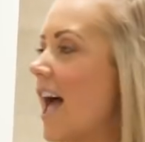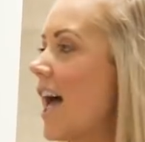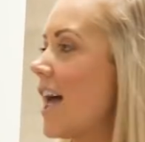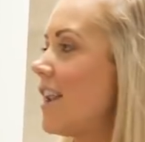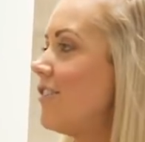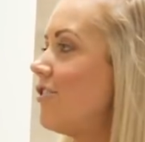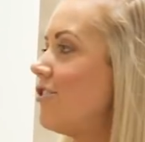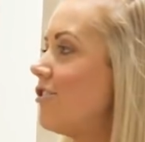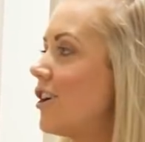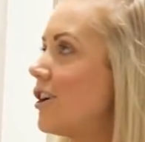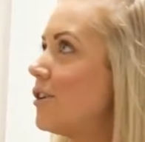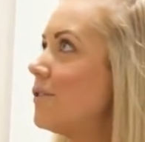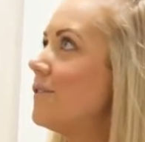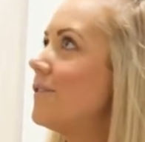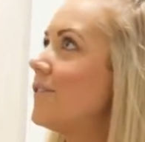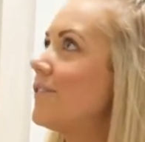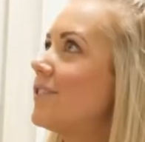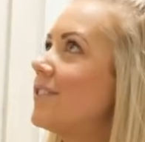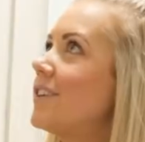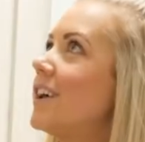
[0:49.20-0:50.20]
and
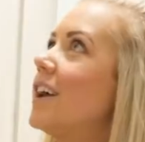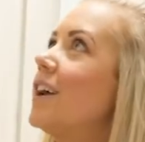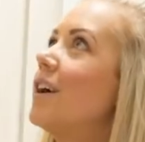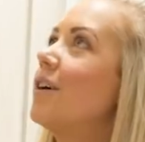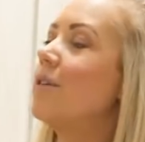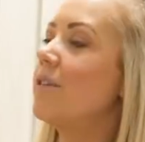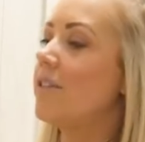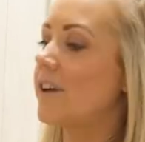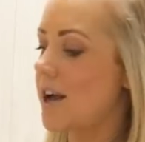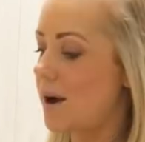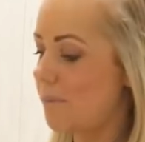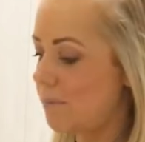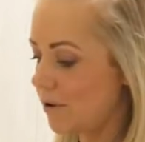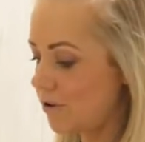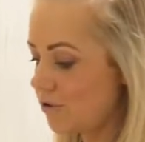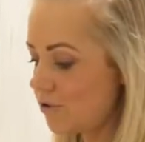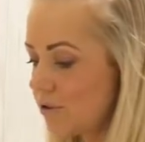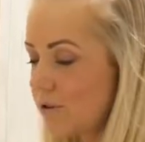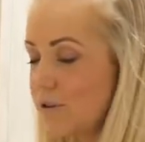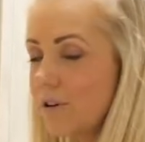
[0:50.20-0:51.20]
shelves with a couple
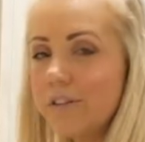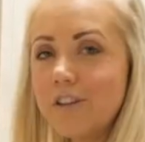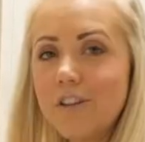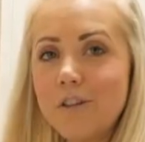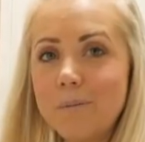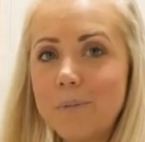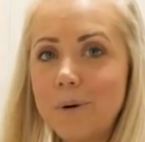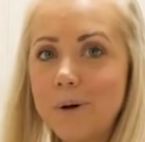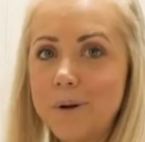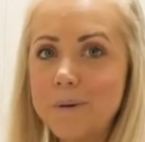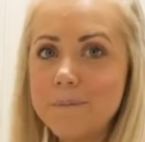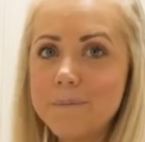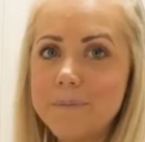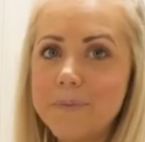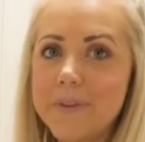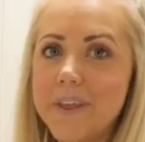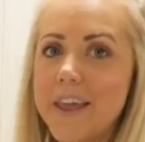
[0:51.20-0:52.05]
of drawers at the bottom.